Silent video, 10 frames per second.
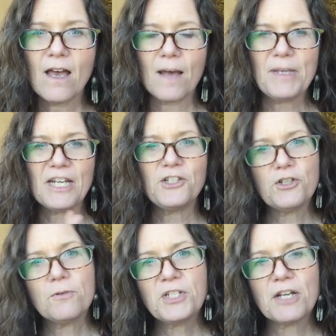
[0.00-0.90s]
I mean, I
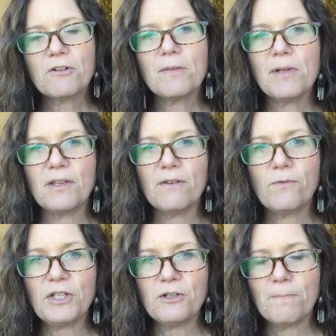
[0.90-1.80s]
do generally believe
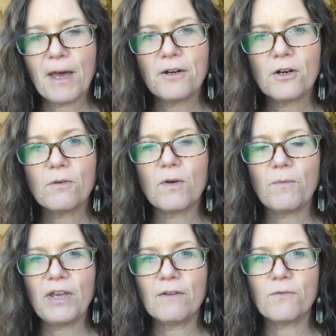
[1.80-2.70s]
we do better when
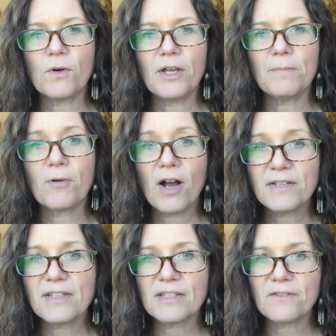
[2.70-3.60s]
we avoid
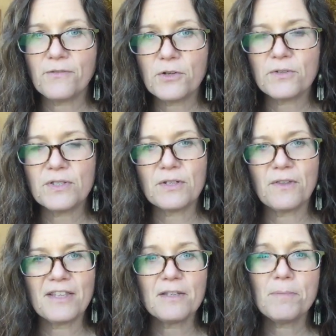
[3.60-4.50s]
processed foods, so
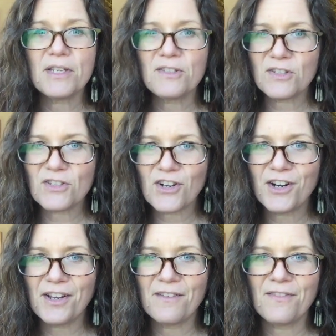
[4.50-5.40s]
that's a place to
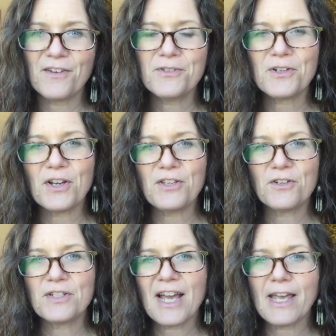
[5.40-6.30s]
start if those are in your
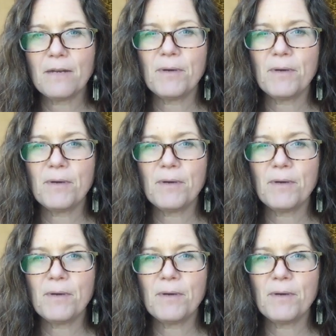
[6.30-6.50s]
diet.